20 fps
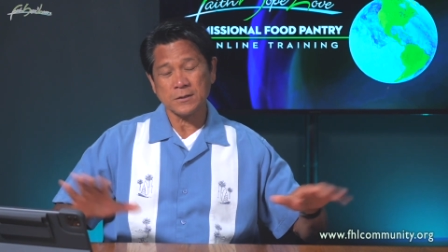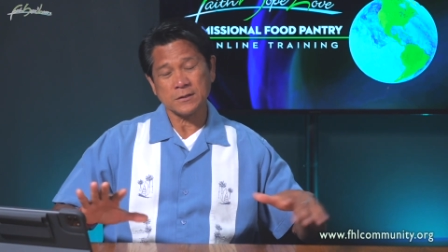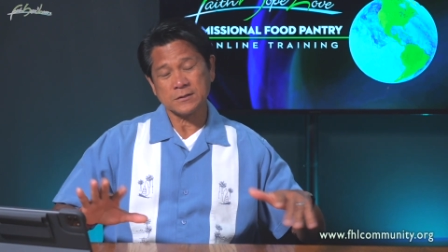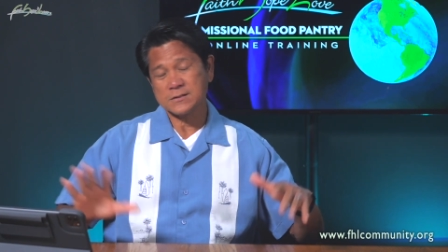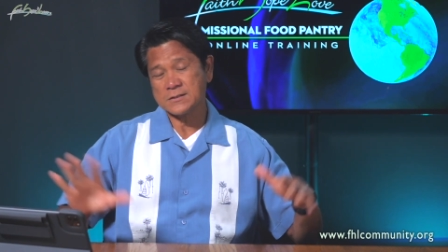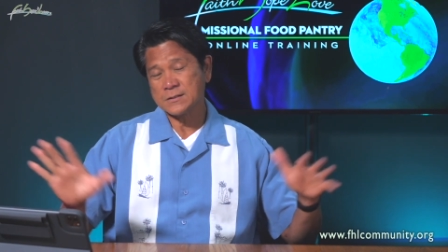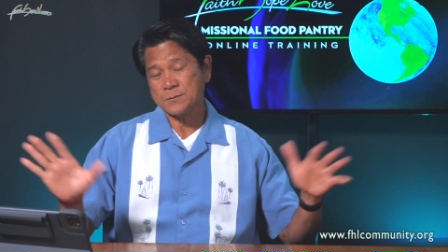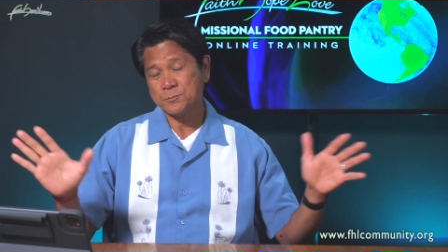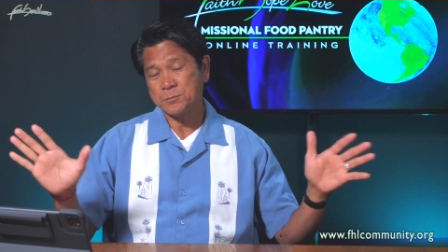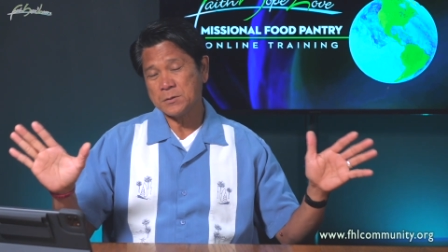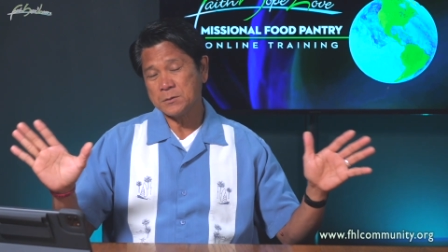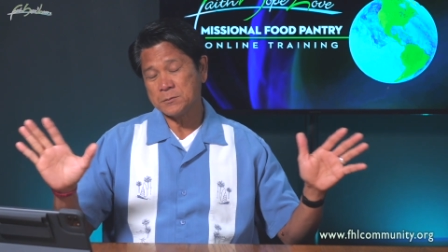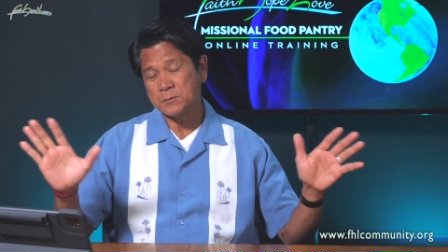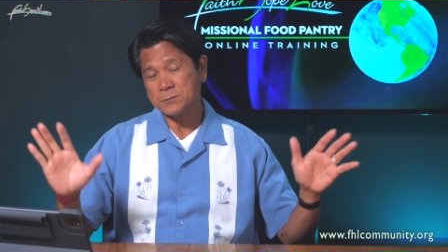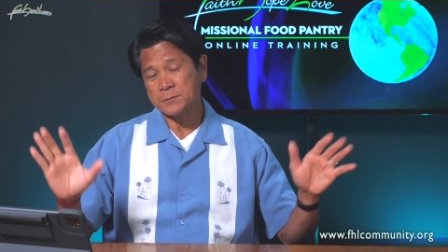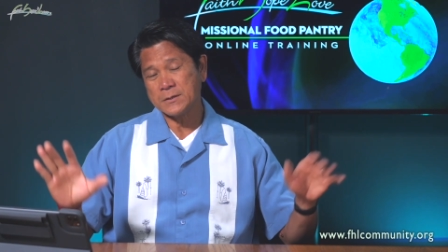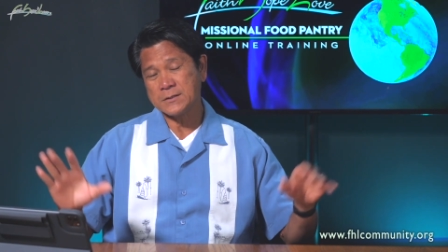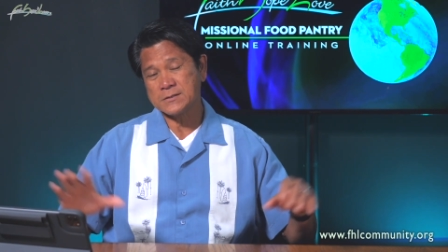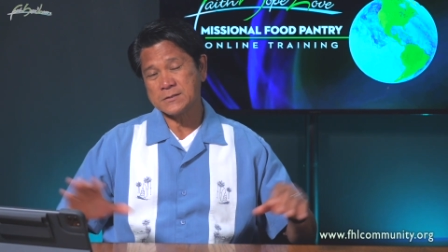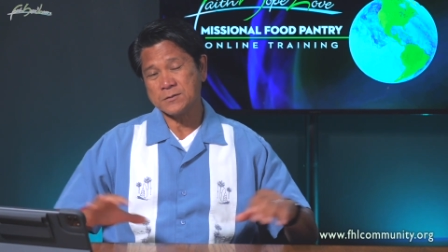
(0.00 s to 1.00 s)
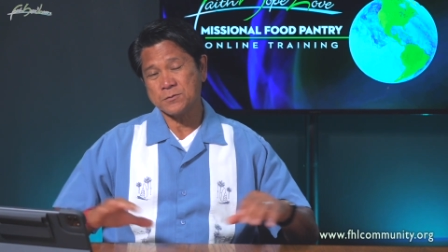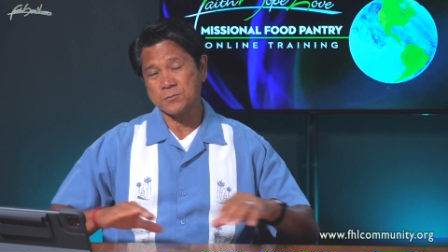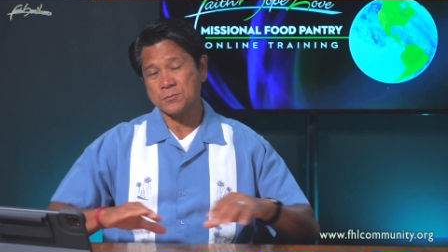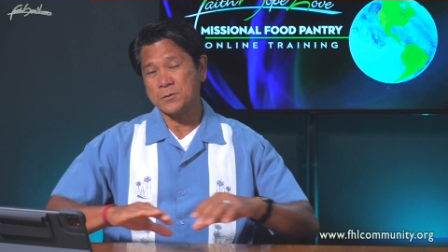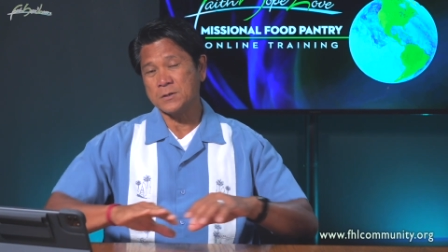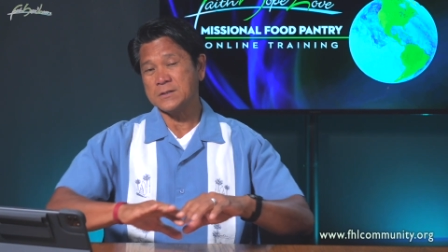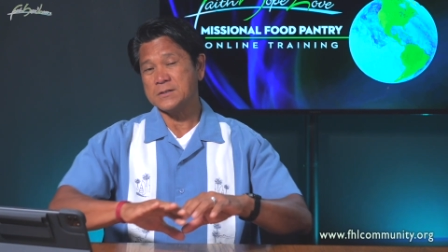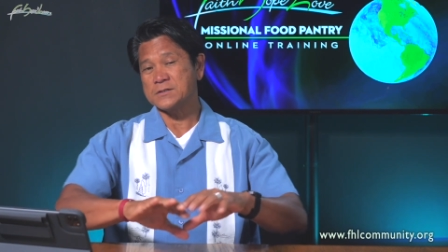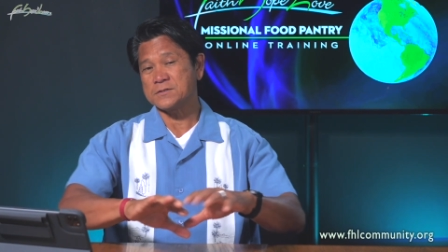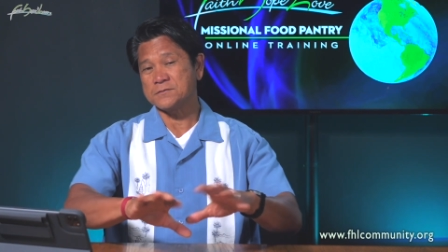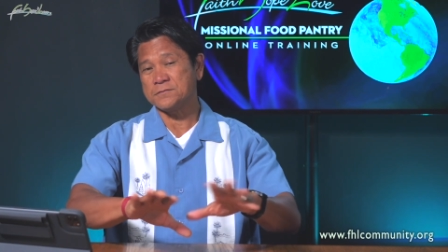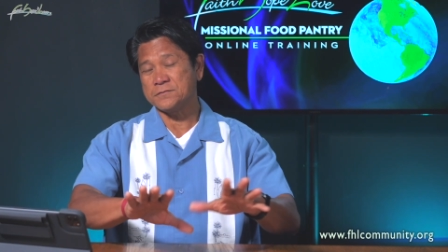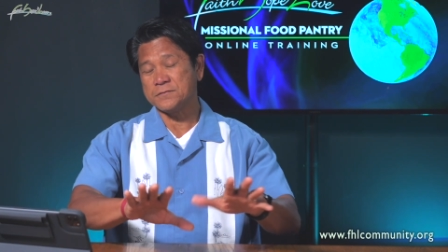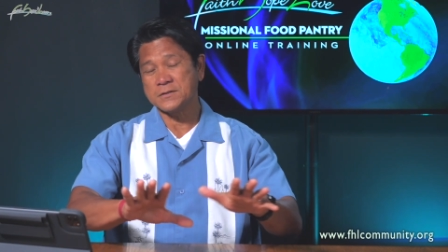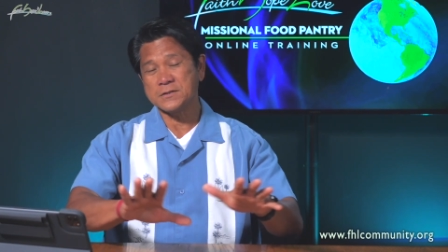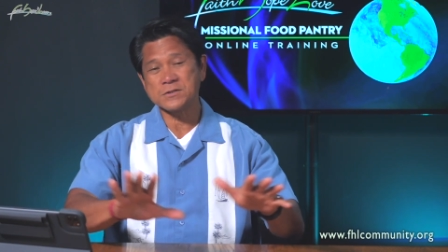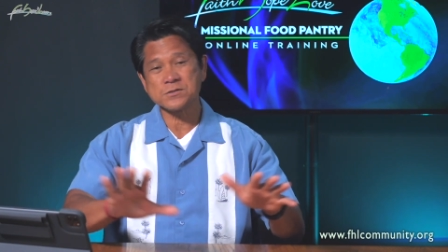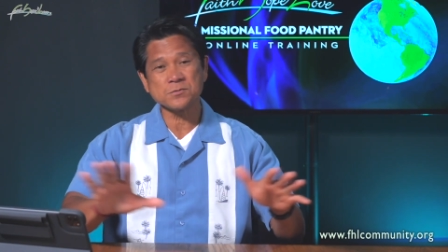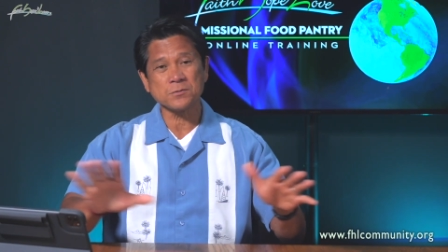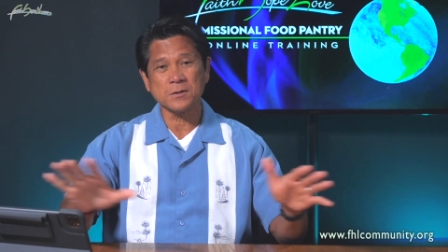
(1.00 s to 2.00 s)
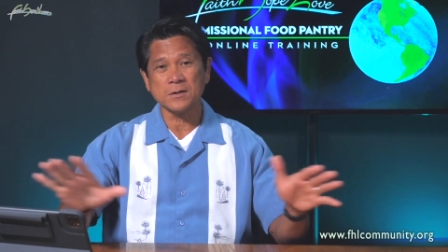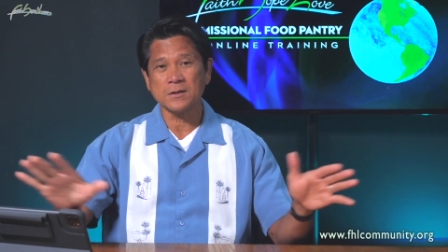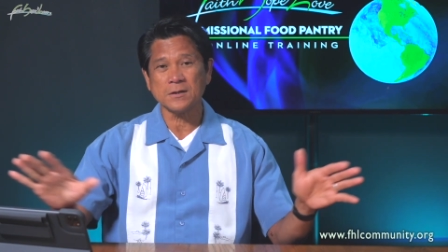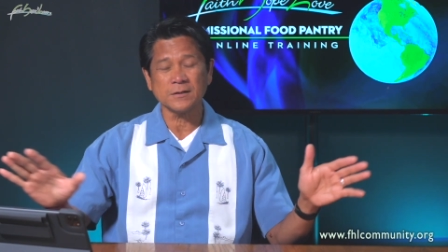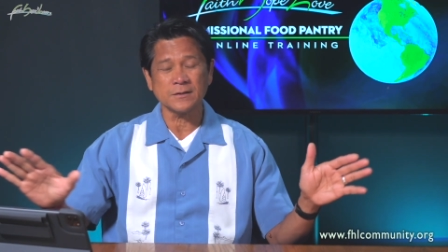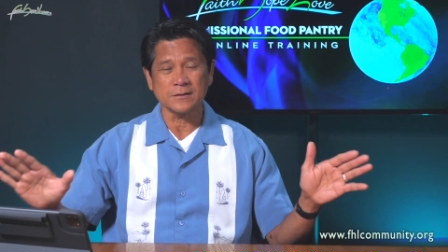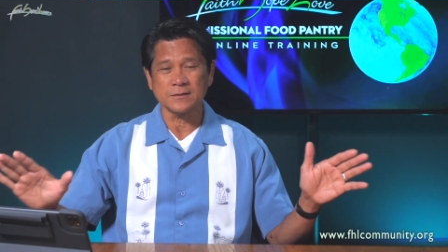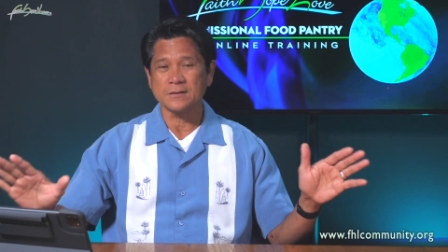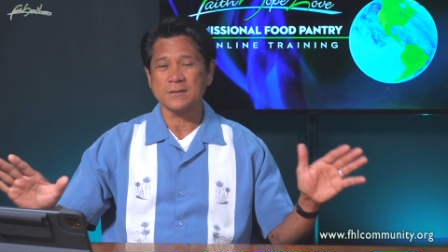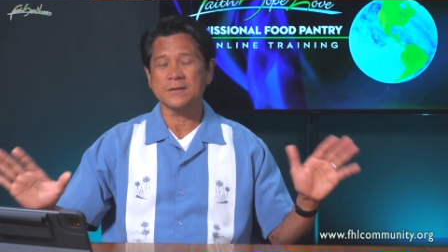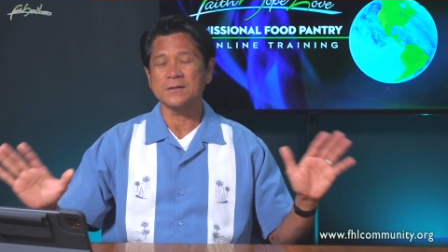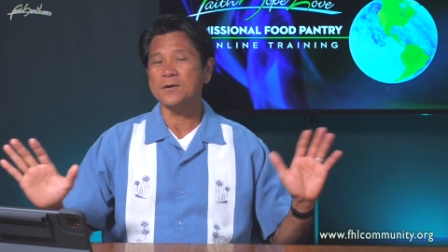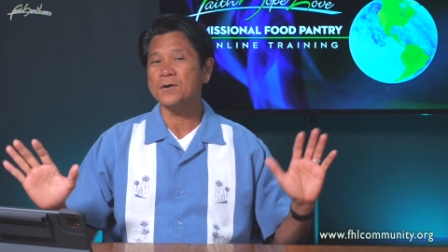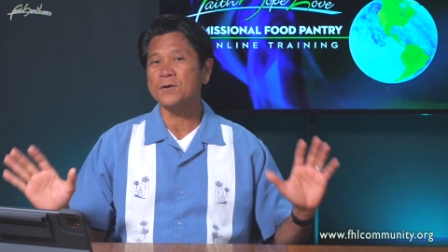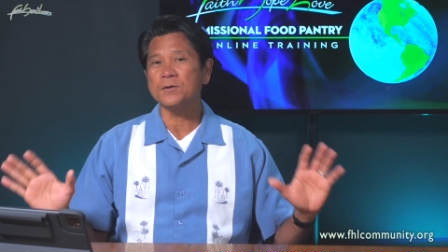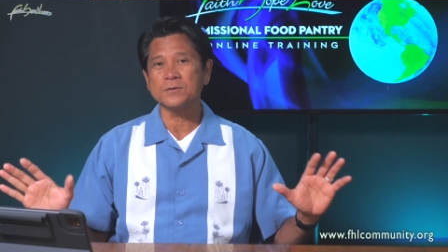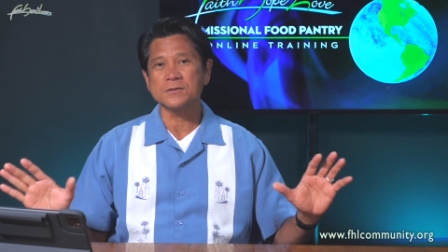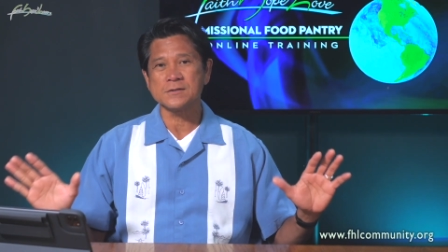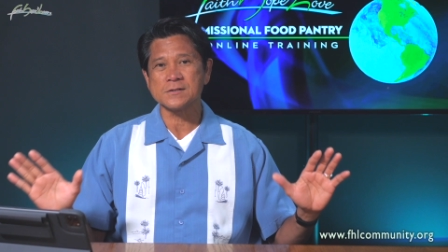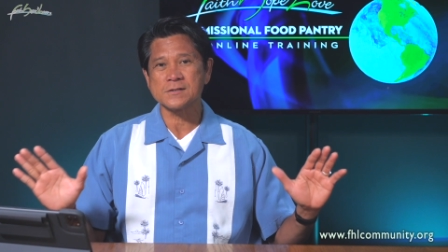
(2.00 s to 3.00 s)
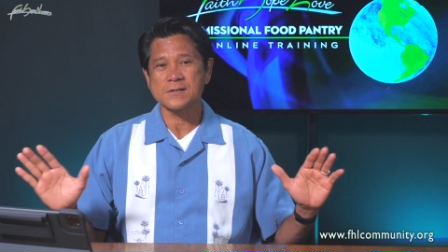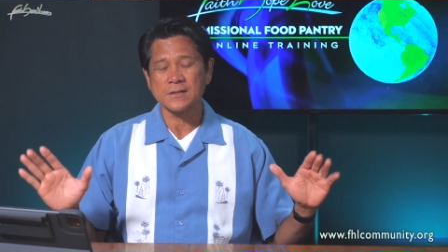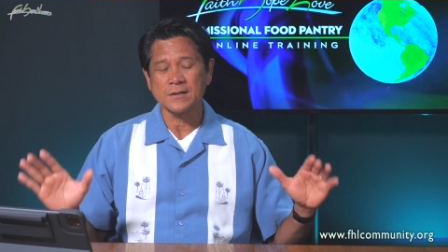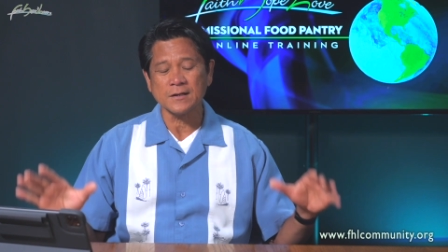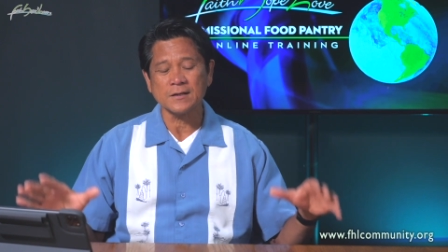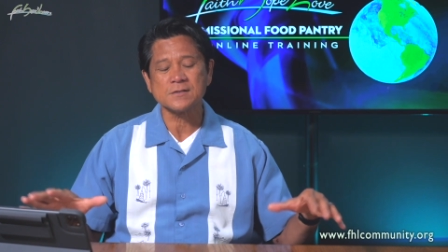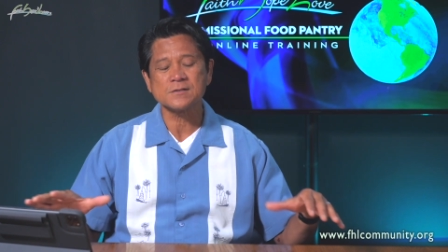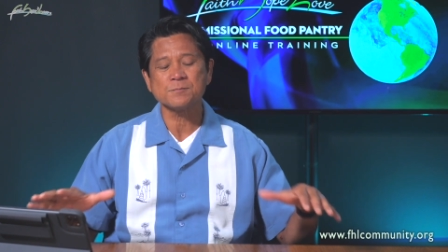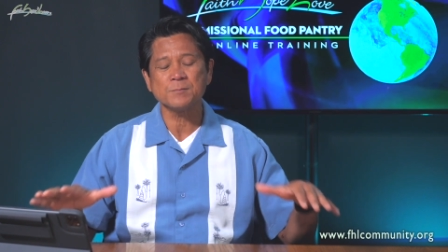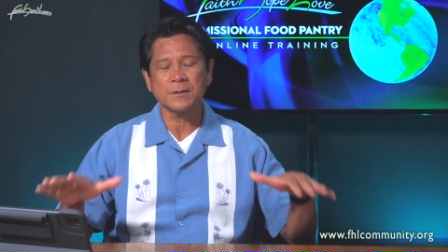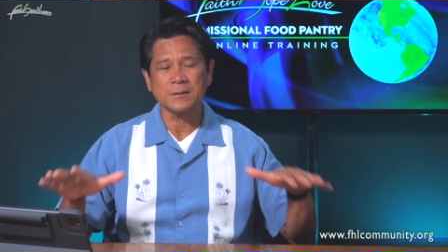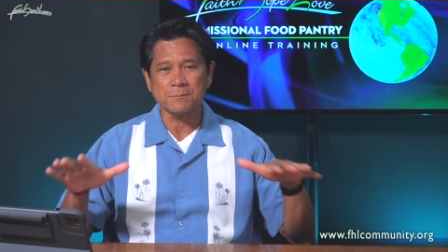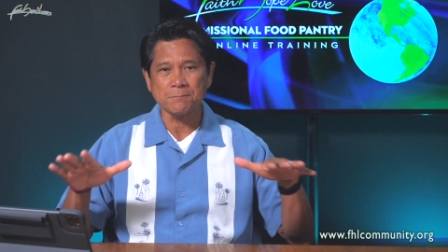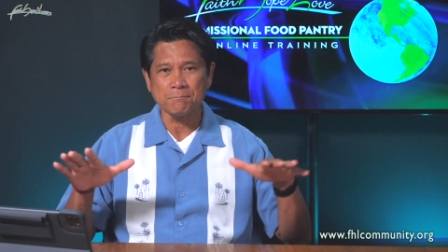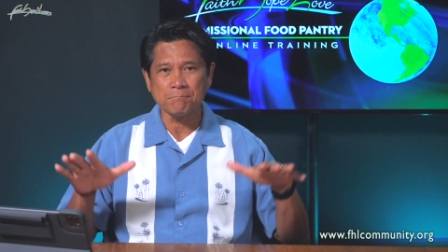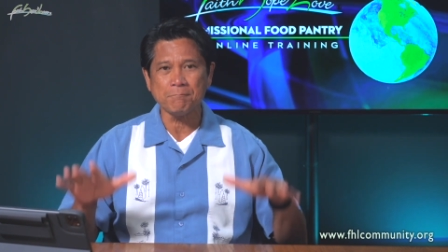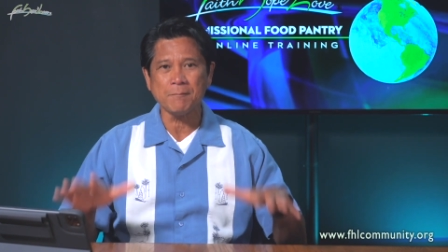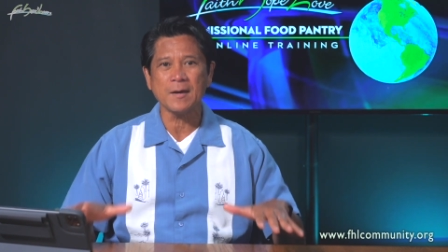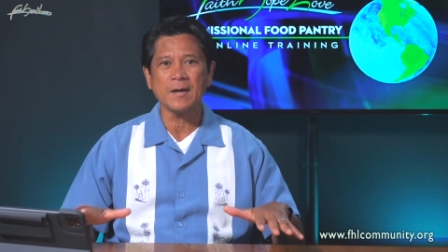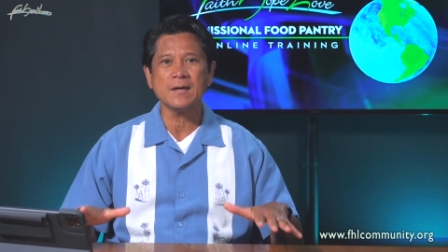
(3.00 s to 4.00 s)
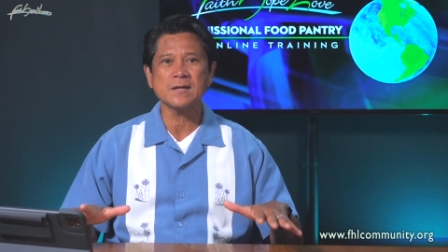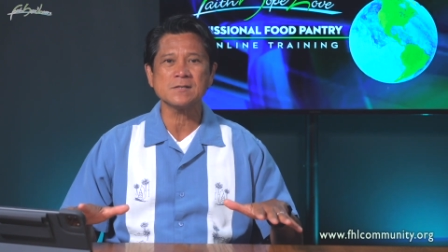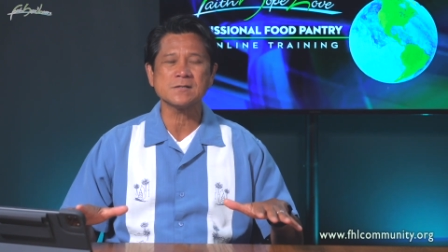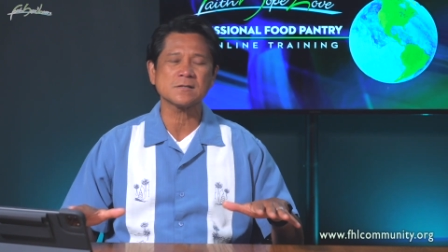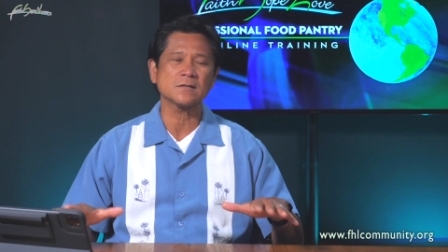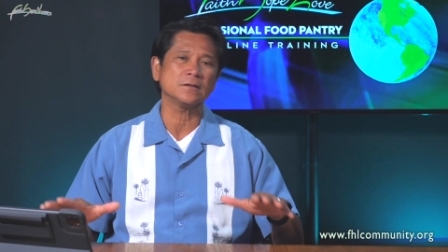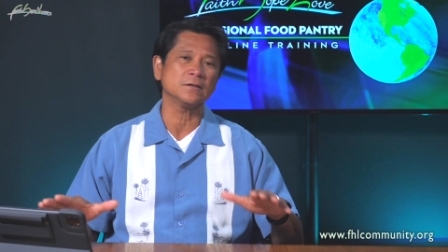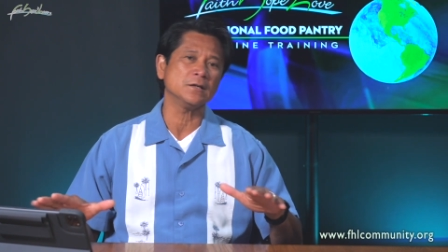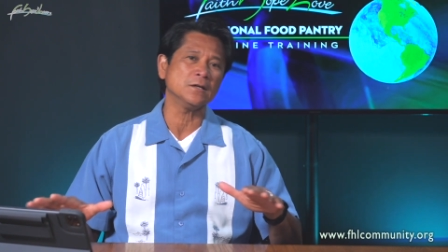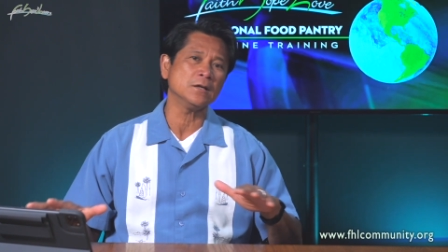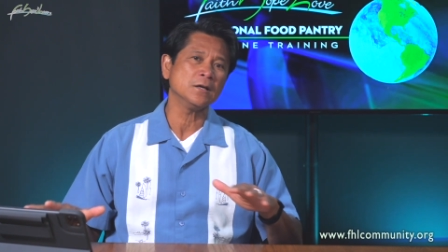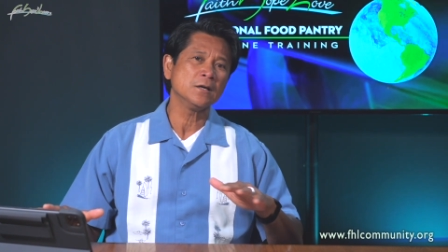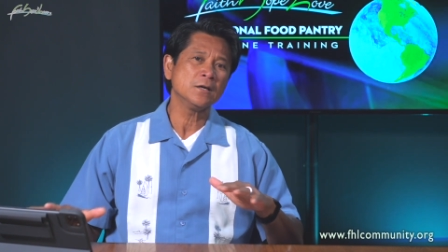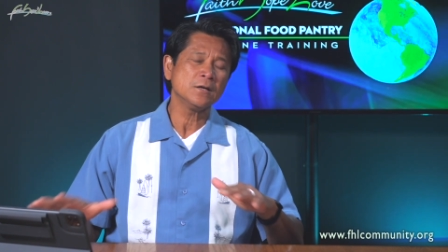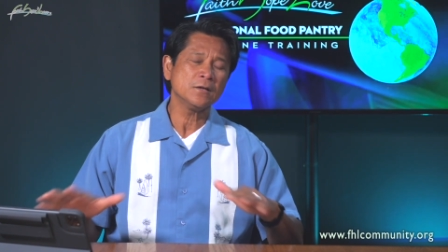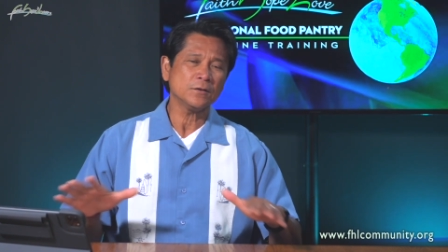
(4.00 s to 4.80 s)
and some people may say one is virtual and all these things, but basically